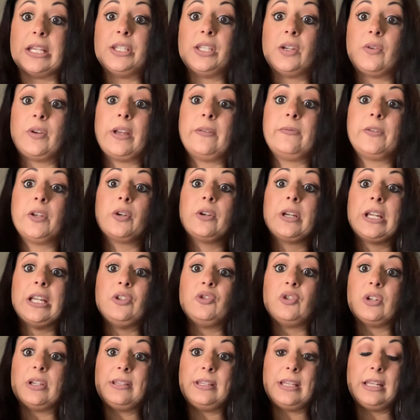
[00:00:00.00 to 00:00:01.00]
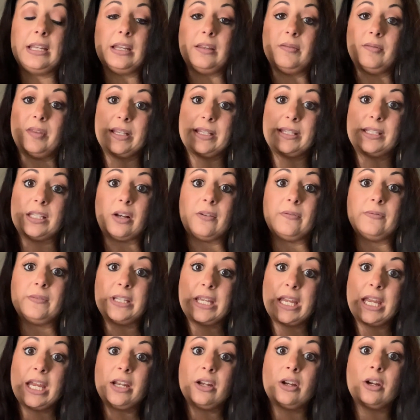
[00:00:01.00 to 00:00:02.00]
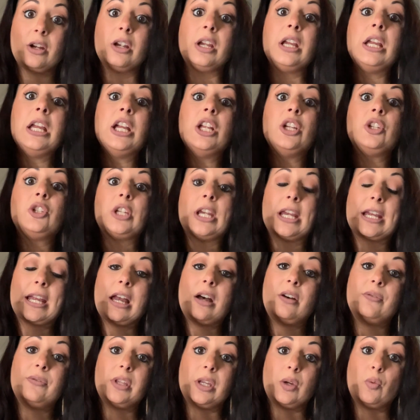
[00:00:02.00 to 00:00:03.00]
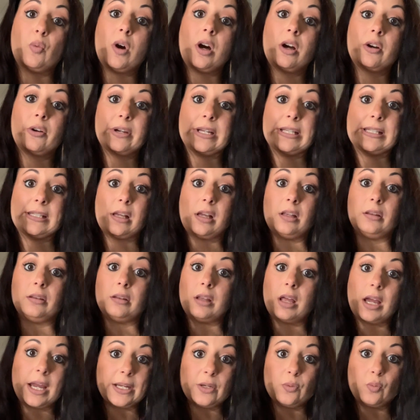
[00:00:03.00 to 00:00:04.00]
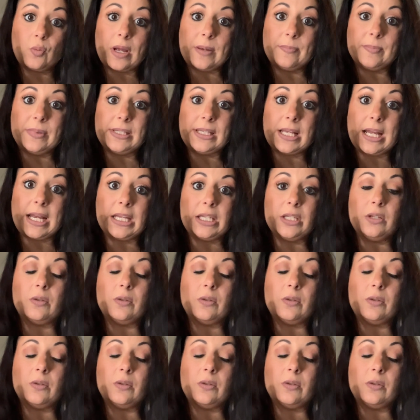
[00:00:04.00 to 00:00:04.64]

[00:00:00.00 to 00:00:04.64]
So if you're interested in the self tanner, check out the Walgreens online website.